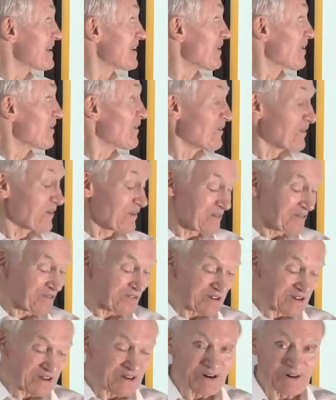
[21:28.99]
hole for
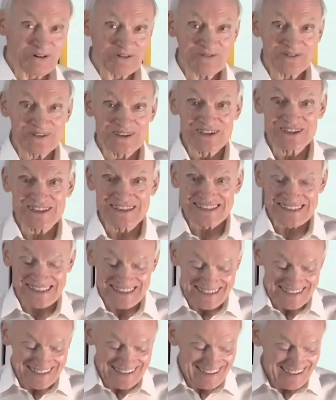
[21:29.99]
a goldfish, isn't
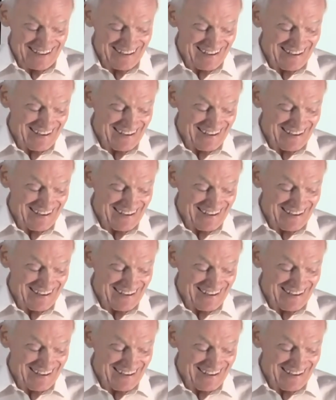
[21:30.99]
it?